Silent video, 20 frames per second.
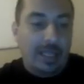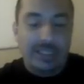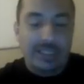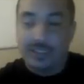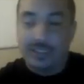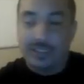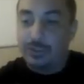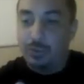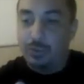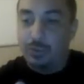
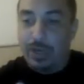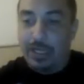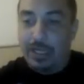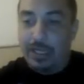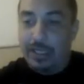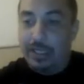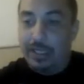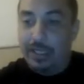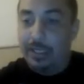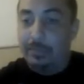just want
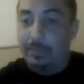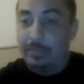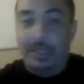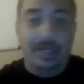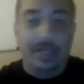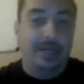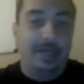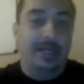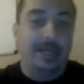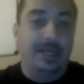to get it up
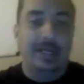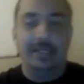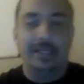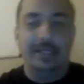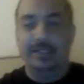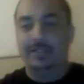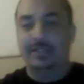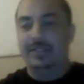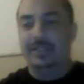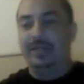there
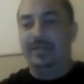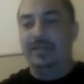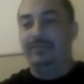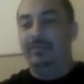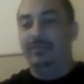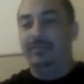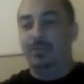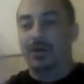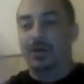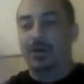and see if
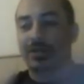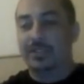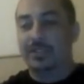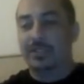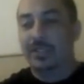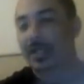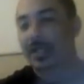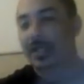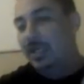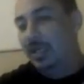it works.
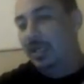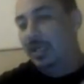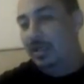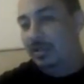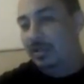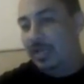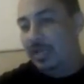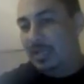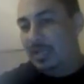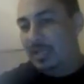
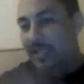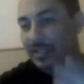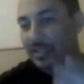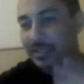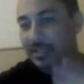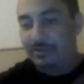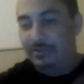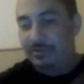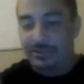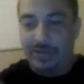That's
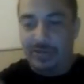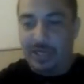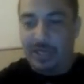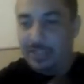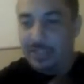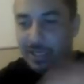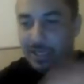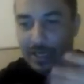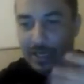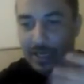a different
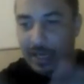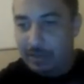strategy.